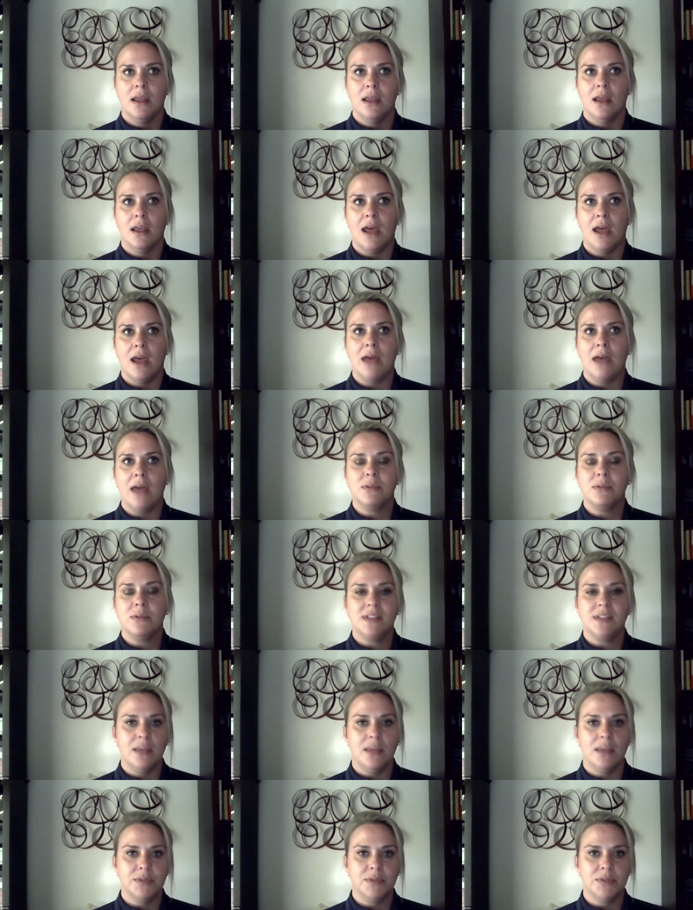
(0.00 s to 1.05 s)
I was
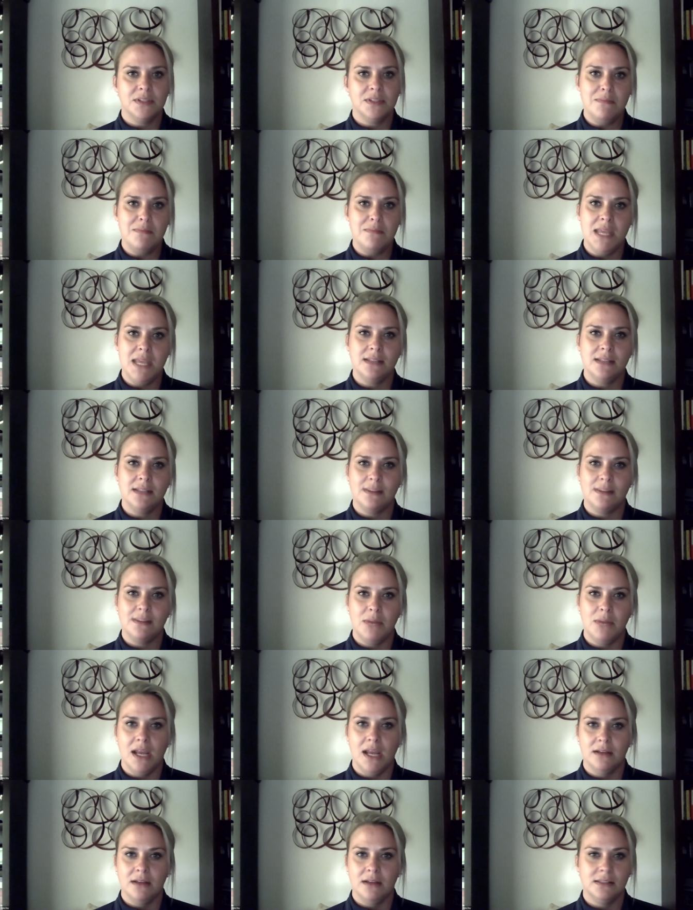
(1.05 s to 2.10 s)
able to meet
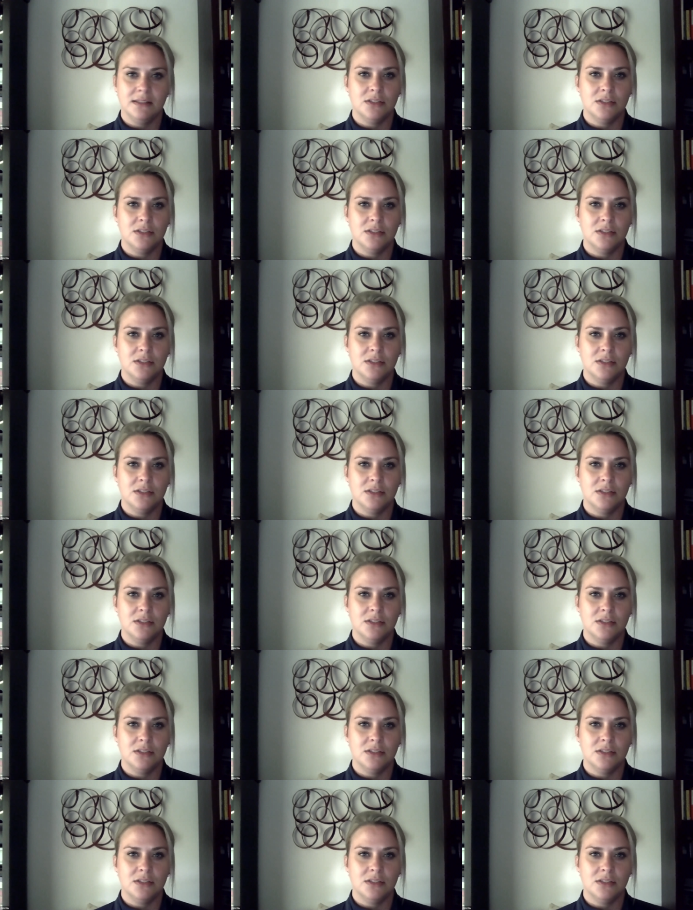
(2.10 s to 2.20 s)
somebody else,